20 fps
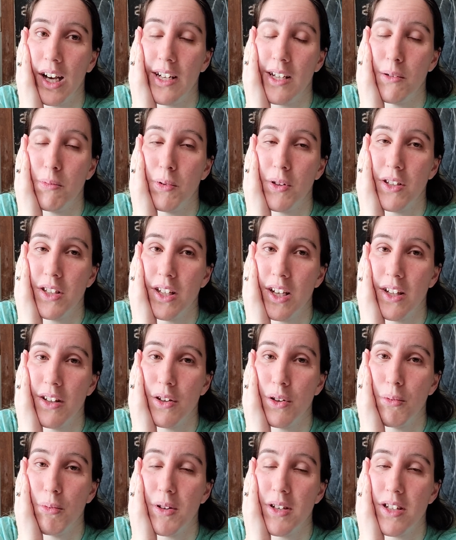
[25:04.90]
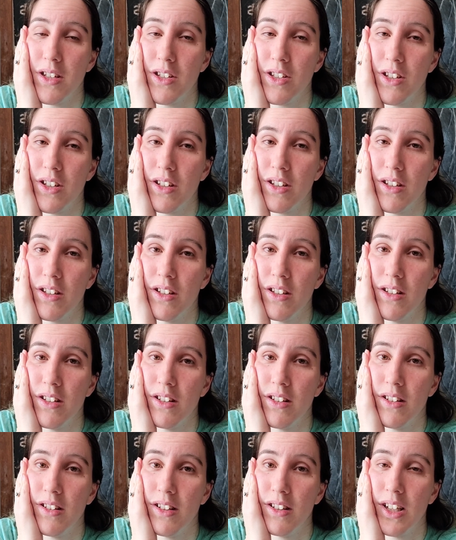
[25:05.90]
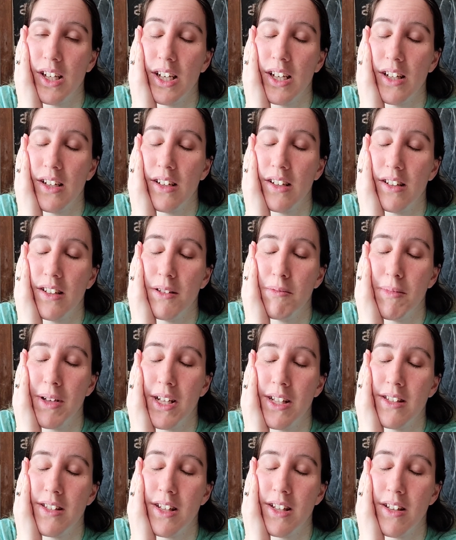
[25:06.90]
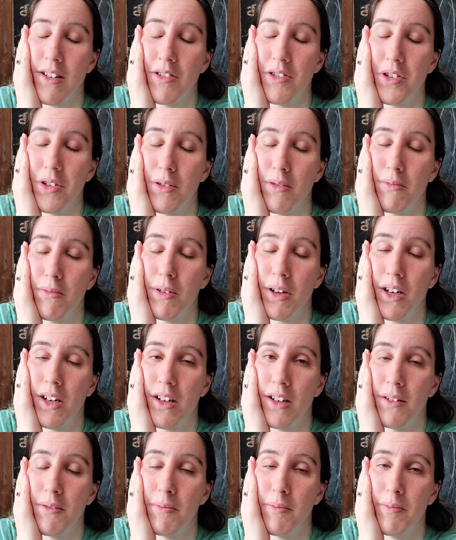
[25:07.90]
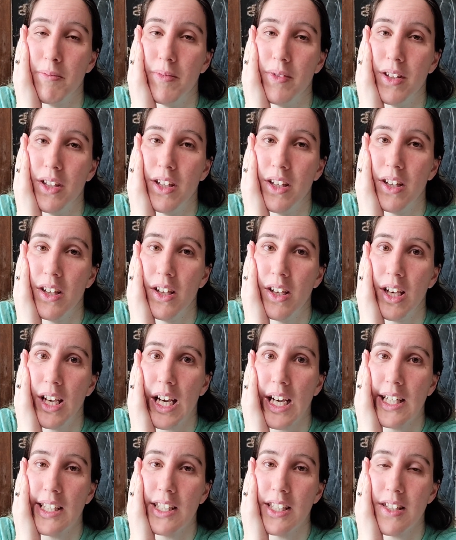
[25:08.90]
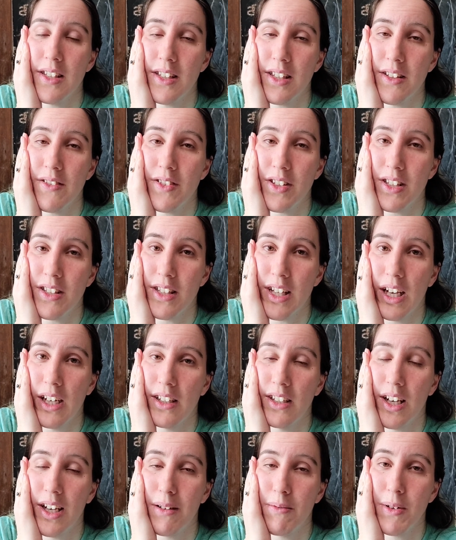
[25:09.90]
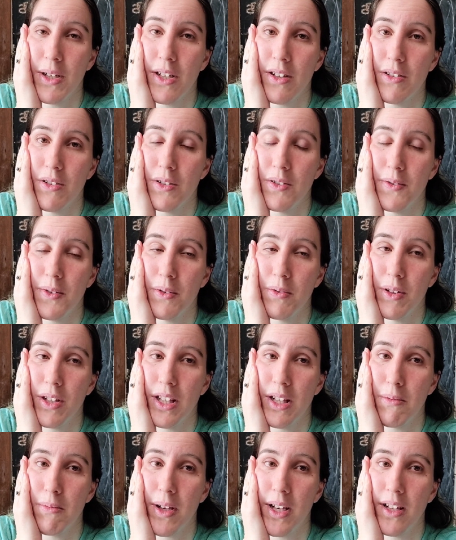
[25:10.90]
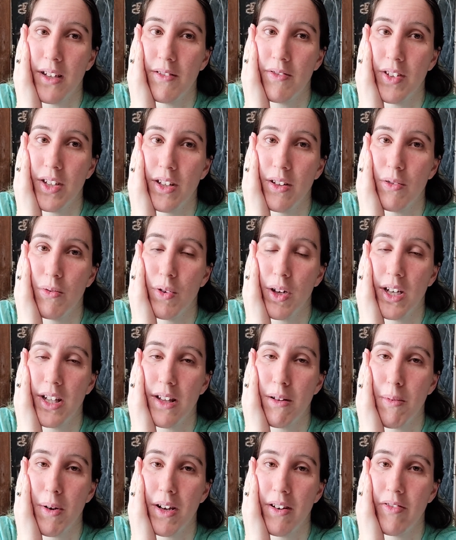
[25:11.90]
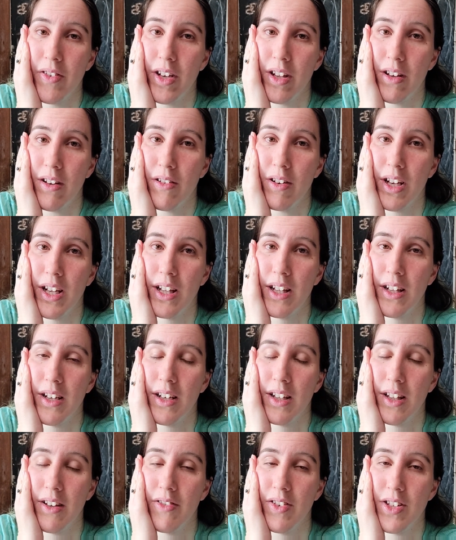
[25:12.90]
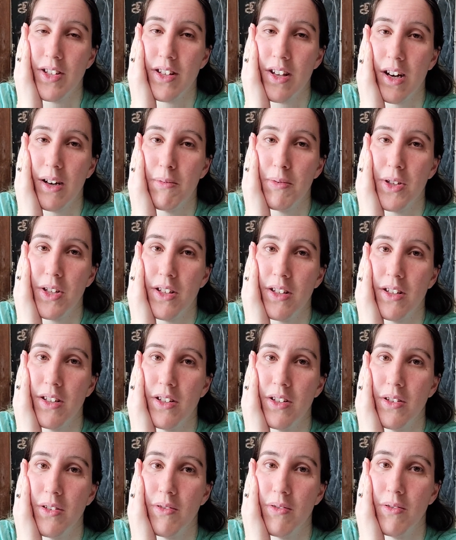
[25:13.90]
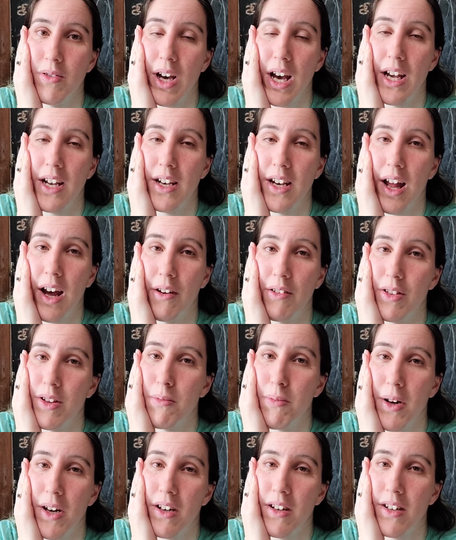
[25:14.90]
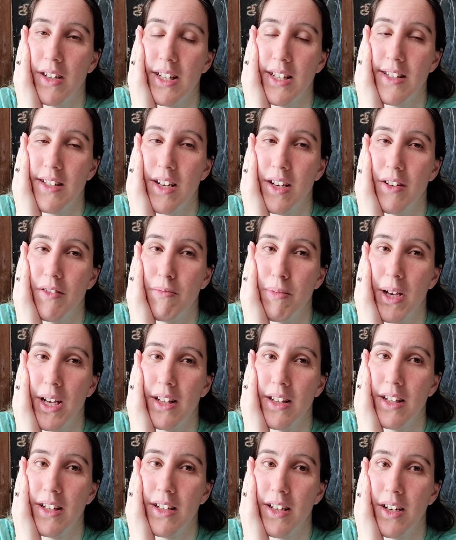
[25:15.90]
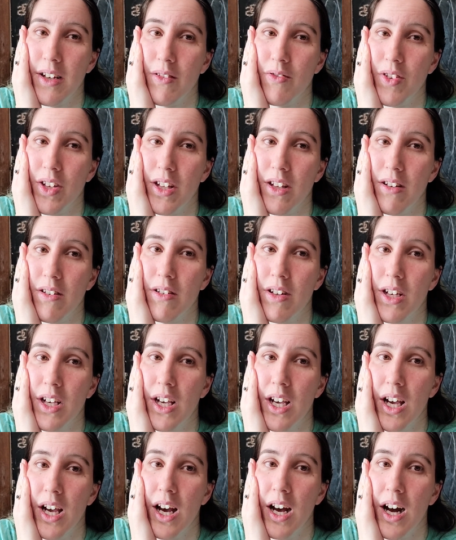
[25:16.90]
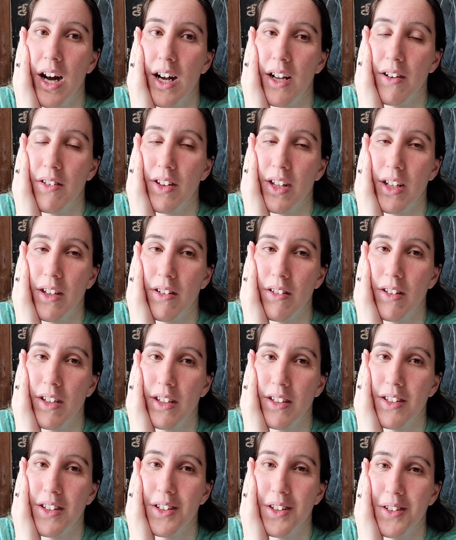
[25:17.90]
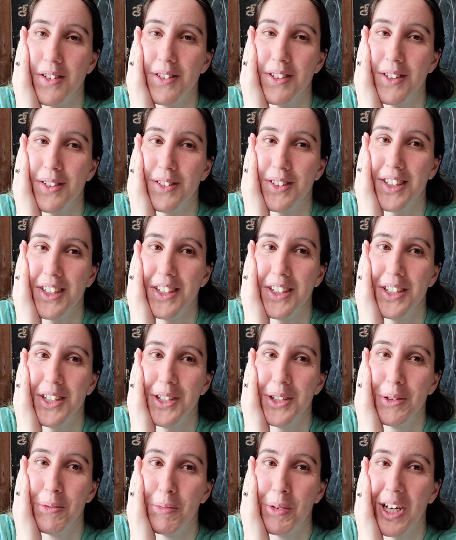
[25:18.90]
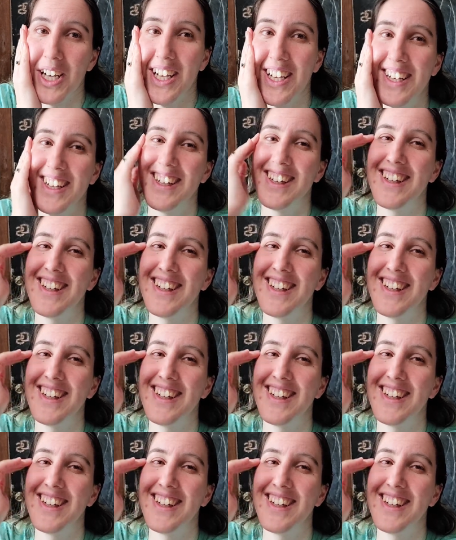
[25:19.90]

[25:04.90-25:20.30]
I did put together a petition that demands that YouTube at least gives exact time codes for when they ban a video, why they ban a video, and give us the option to edit out the part instead of ban the entire video. I don't think it'll actually go anywhere, but